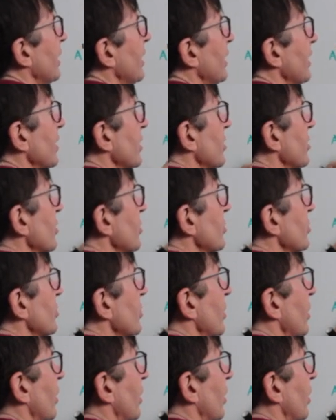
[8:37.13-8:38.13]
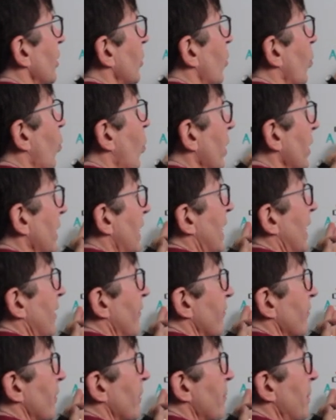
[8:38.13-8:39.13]
is
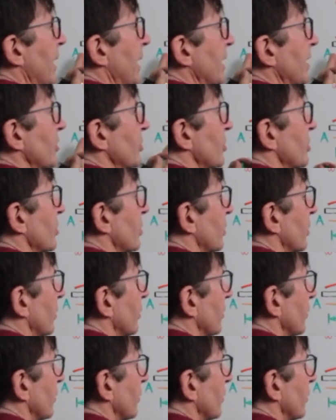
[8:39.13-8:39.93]
1/2 the base,